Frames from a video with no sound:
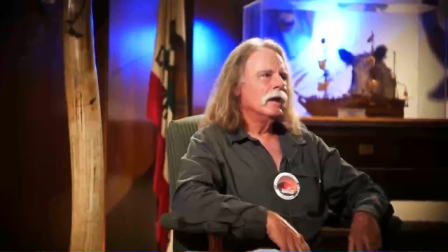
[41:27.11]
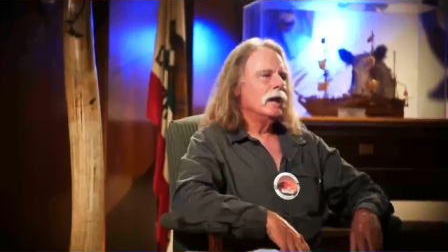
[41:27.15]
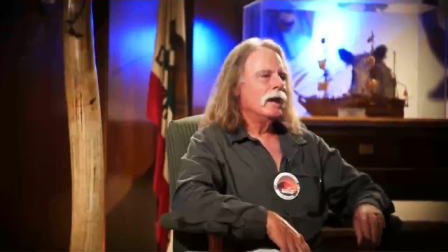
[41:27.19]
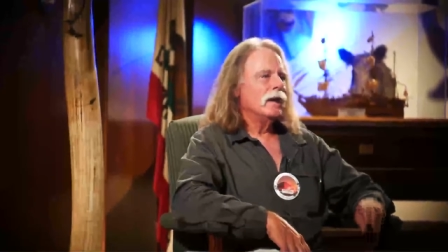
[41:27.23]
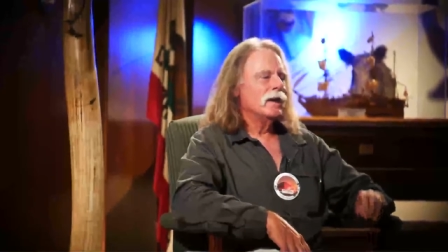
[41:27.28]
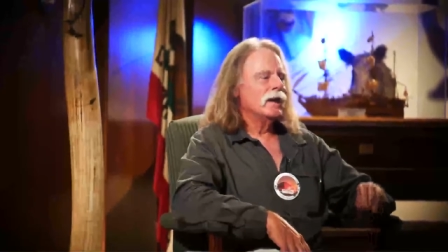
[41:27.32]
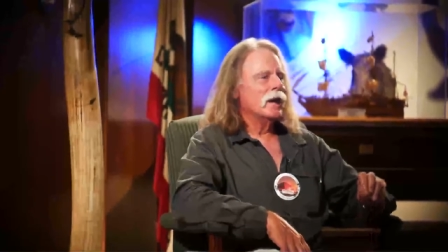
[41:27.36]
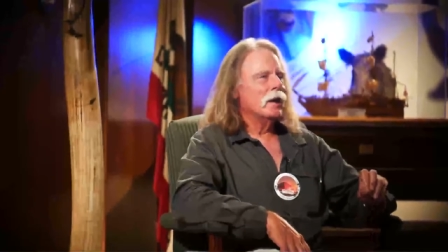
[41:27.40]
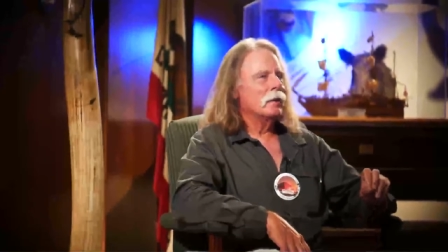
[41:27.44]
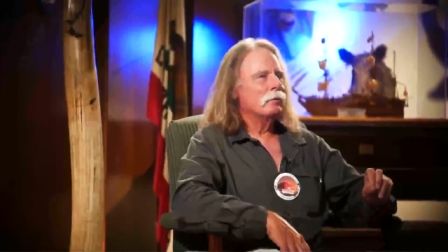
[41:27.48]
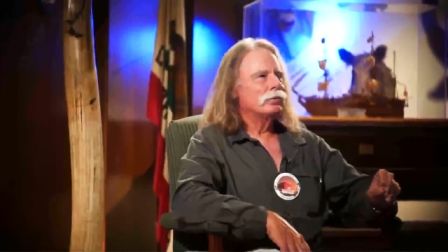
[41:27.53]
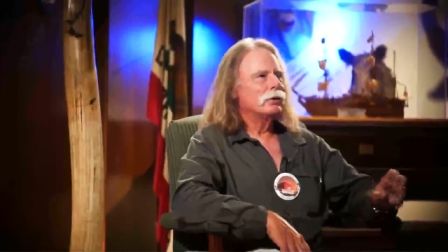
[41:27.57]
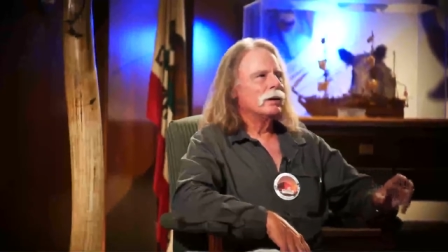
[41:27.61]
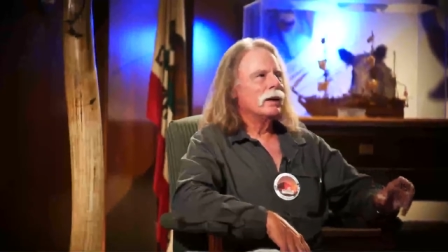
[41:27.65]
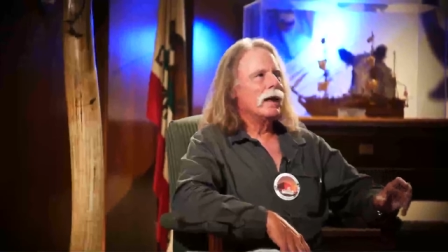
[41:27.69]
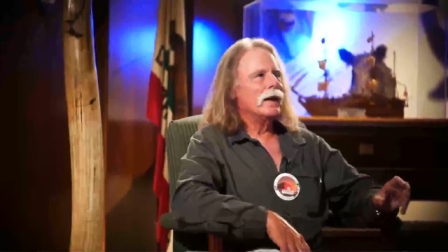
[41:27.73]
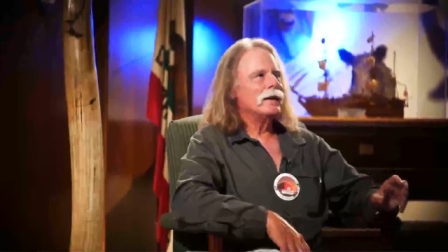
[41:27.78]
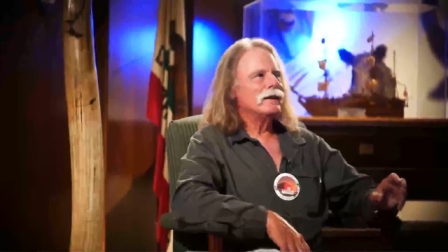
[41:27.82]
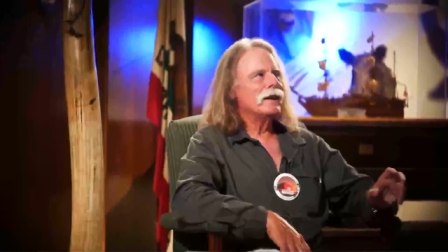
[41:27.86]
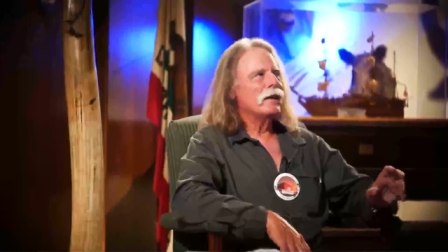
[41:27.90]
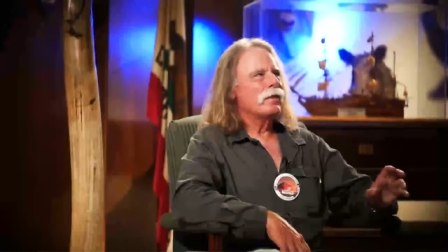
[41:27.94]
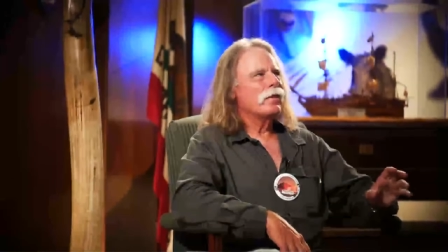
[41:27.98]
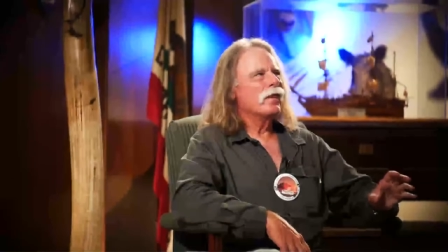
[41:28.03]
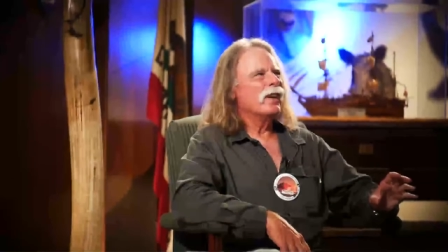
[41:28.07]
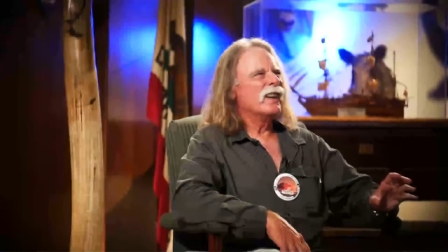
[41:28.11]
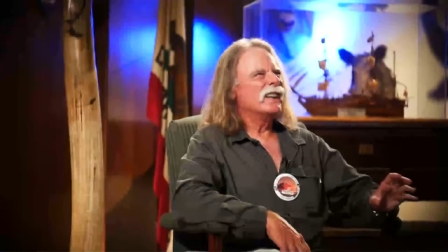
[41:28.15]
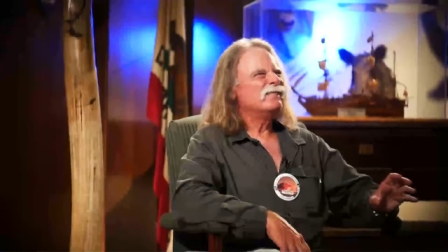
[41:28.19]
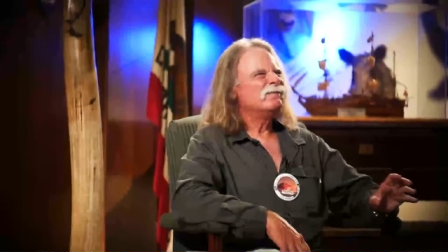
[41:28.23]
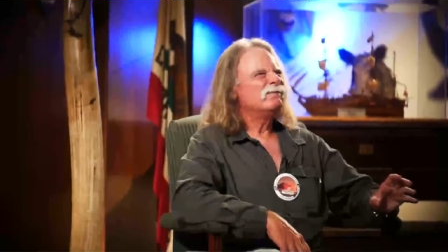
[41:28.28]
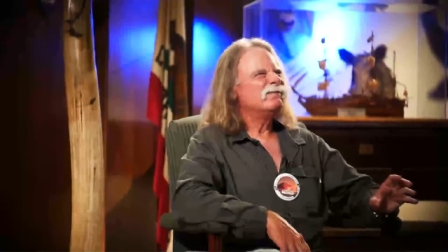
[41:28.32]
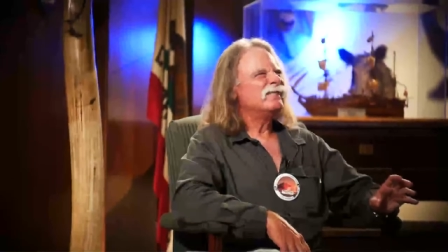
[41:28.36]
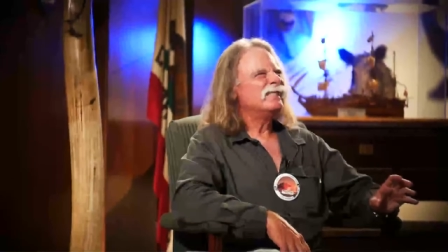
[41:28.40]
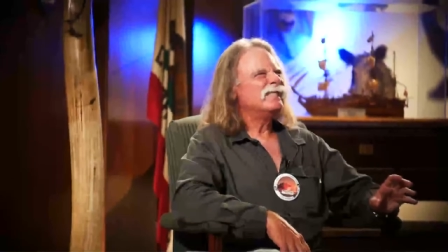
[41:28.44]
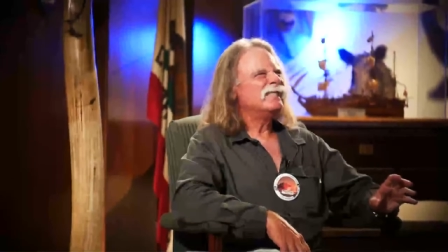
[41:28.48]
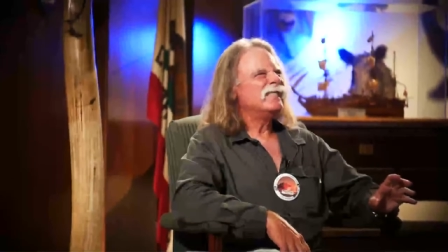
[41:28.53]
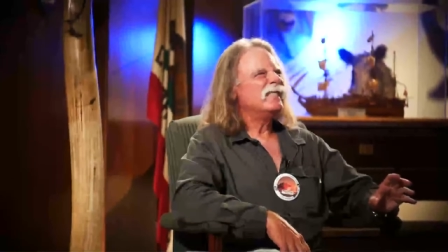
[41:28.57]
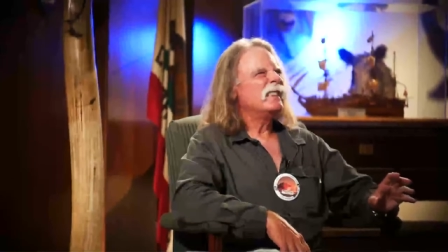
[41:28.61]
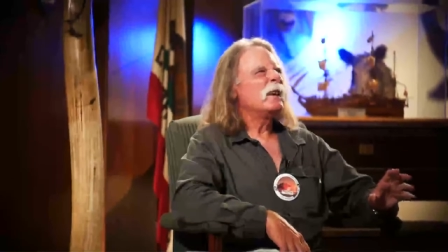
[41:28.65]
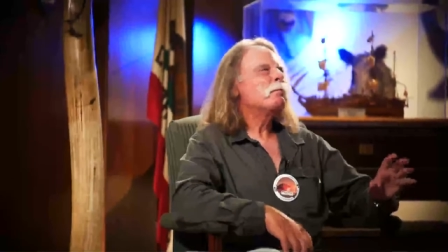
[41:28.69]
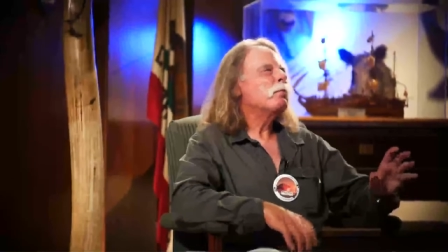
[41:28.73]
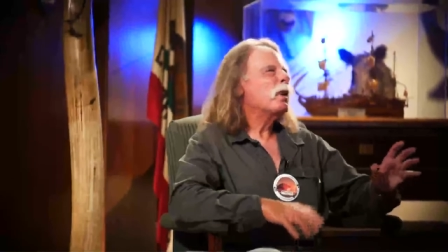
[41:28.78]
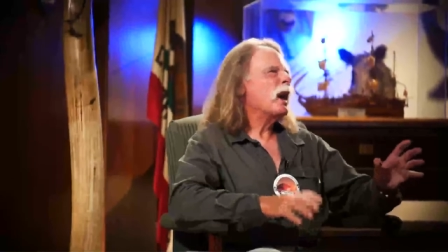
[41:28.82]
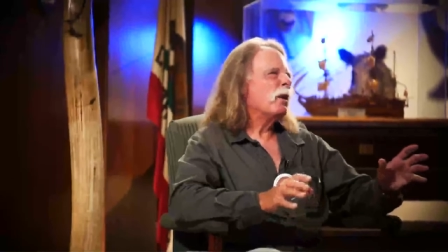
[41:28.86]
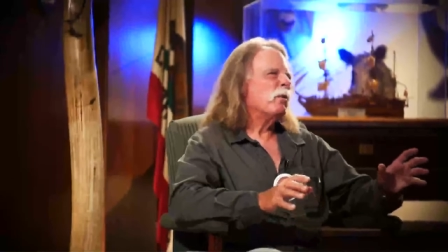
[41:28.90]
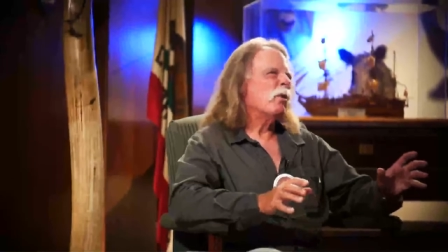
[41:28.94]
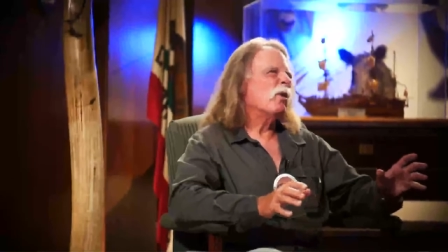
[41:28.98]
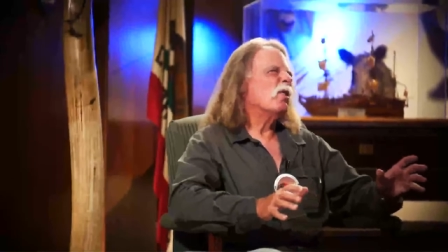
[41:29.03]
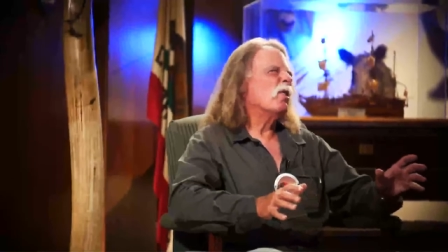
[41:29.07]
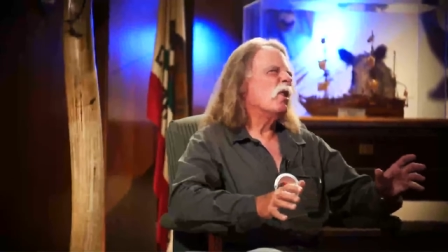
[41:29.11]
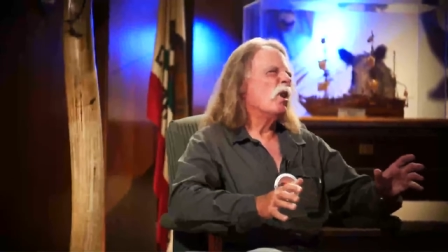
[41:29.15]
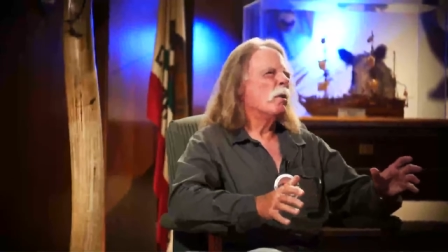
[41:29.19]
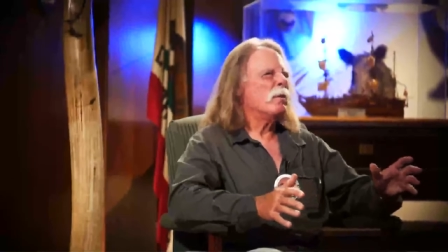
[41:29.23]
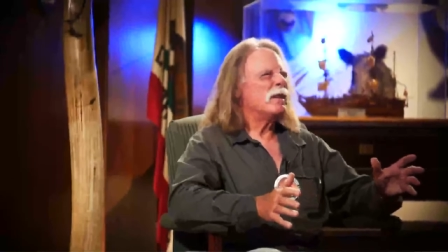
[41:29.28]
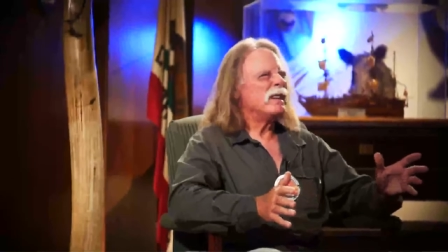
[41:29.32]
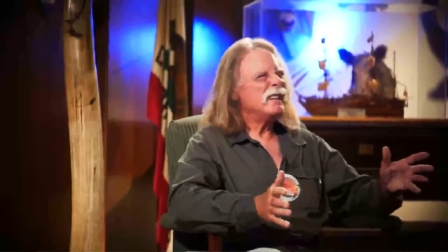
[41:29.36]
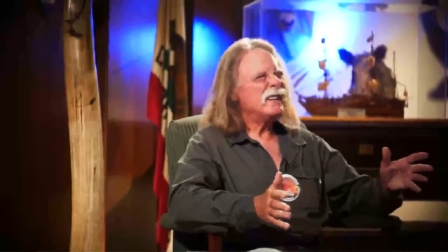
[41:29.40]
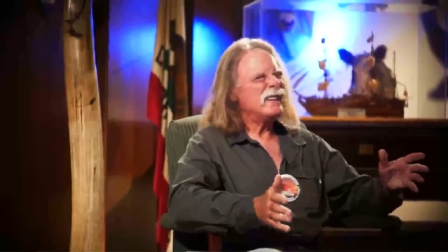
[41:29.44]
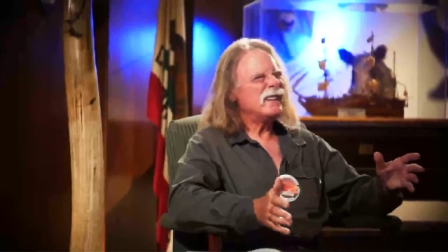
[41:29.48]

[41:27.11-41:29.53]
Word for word: And I applied and I thought, they probably won't call me.